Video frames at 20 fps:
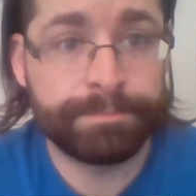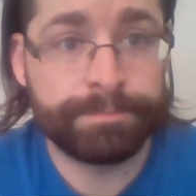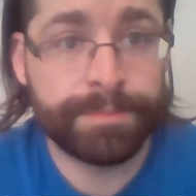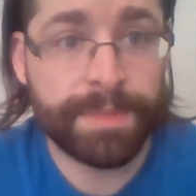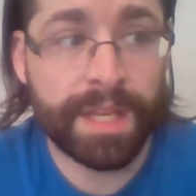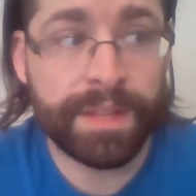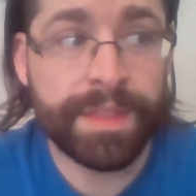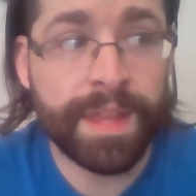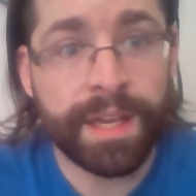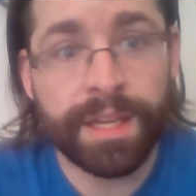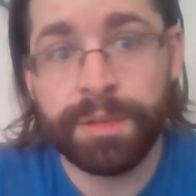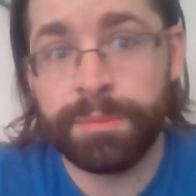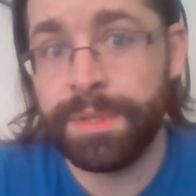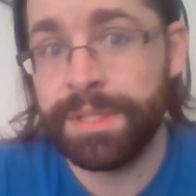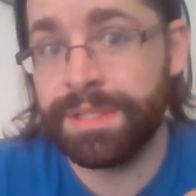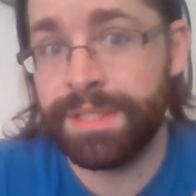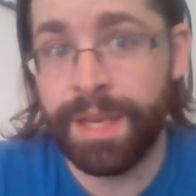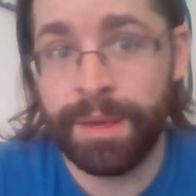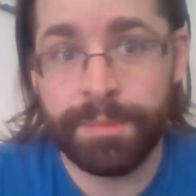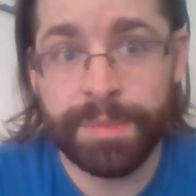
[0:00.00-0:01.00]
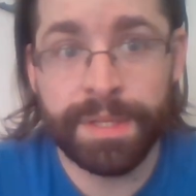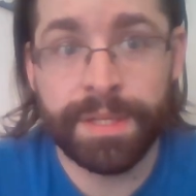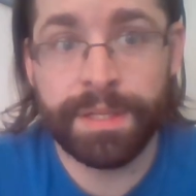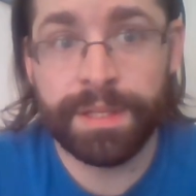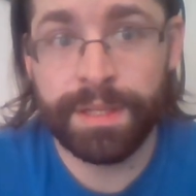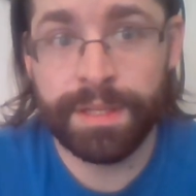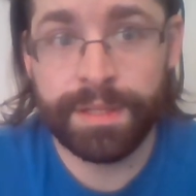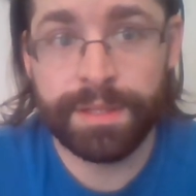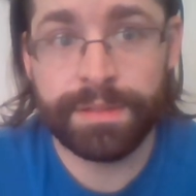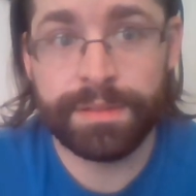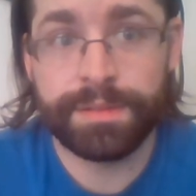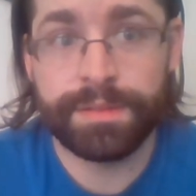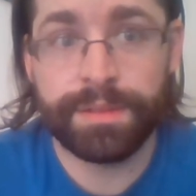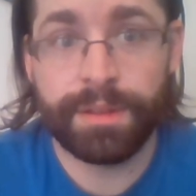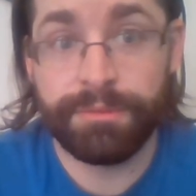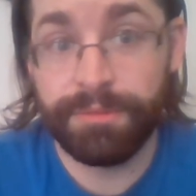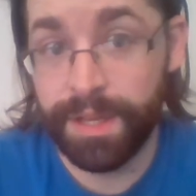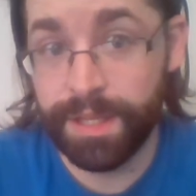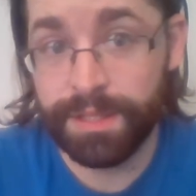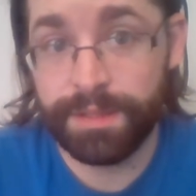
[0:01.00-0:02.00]
and that could be dampening his
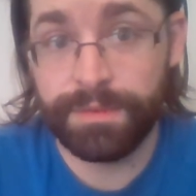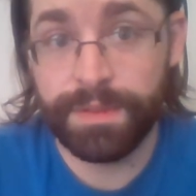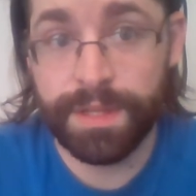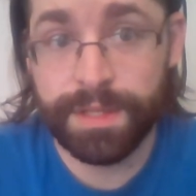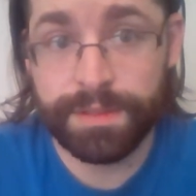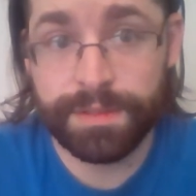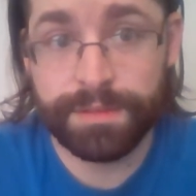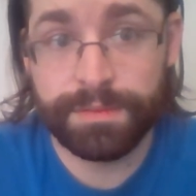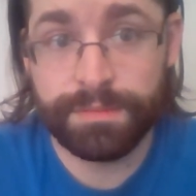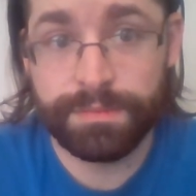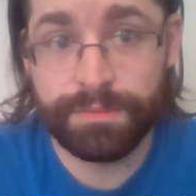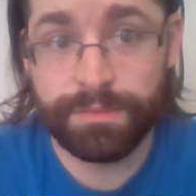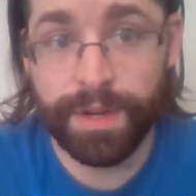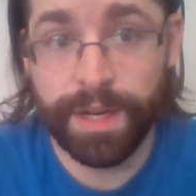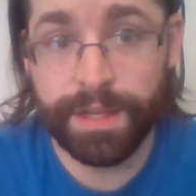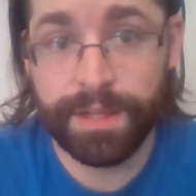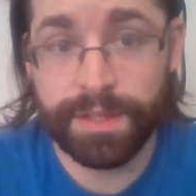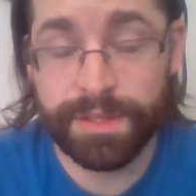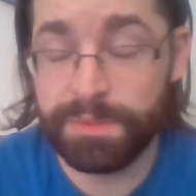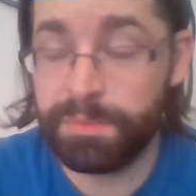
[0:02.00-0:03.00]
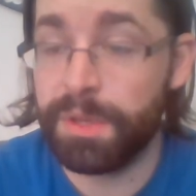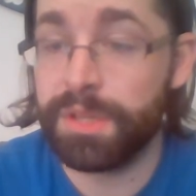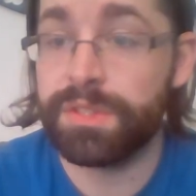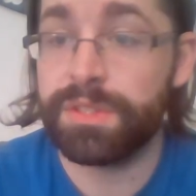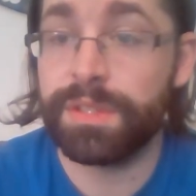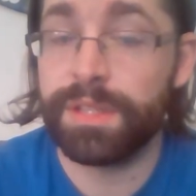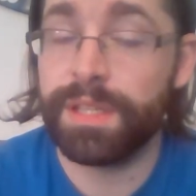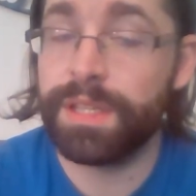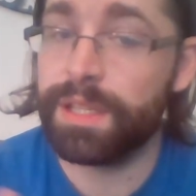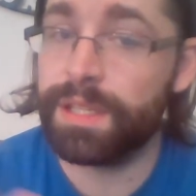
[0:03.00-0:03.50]
effectiveness, right? Especially